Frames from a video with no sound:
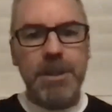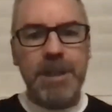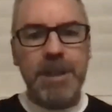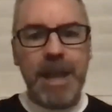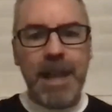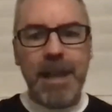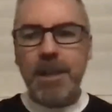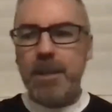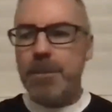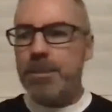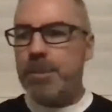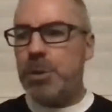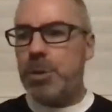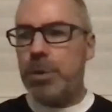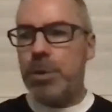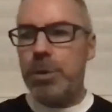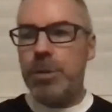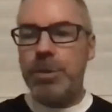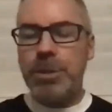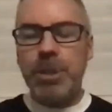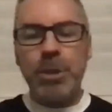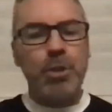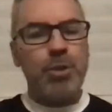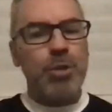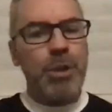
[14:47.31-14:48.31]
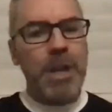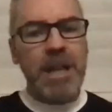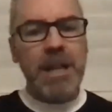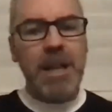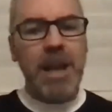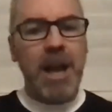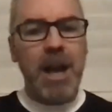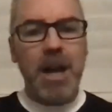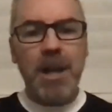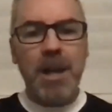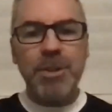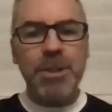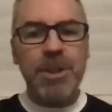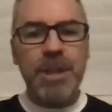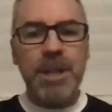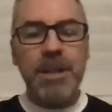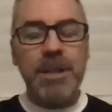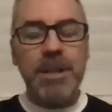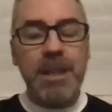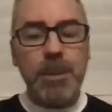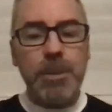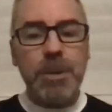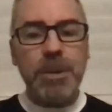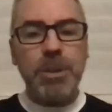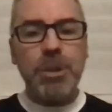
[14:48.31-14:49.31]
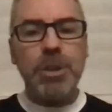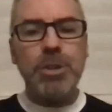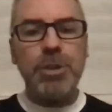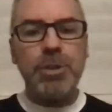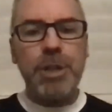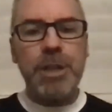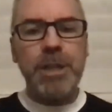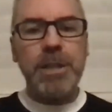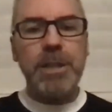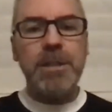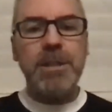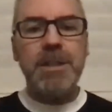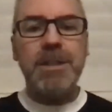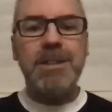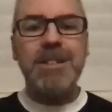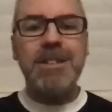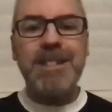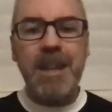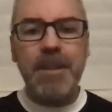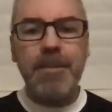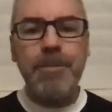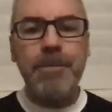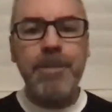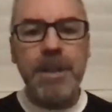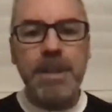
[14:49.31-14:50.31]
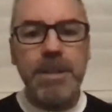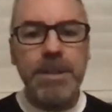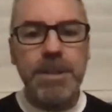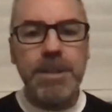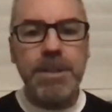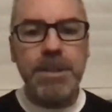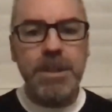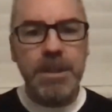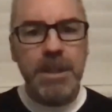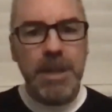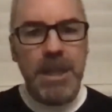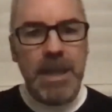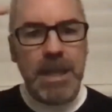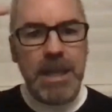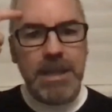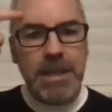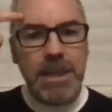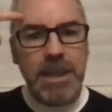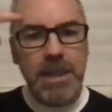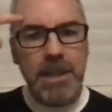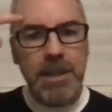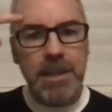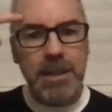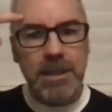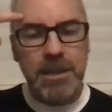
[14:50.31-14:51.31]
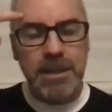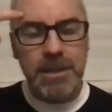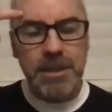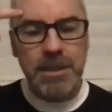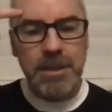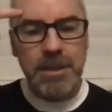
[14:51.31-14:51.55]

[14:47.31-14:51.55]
get them to train harder. They were just training. The difference is here.